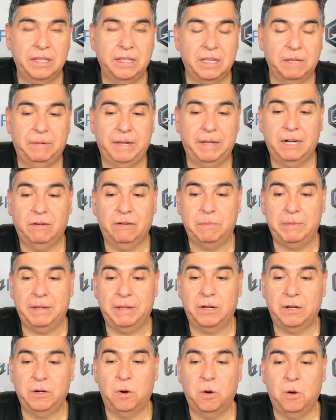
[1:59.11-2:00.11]
The play here will
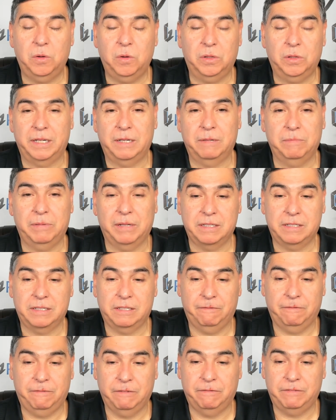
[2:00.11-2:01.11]
be on Oakland plus
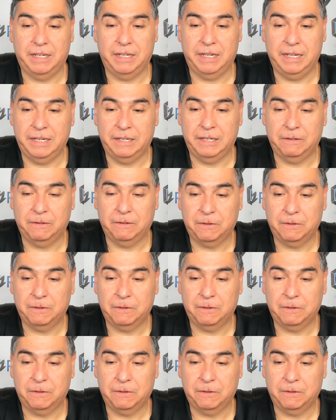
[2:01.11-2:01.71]
the 15.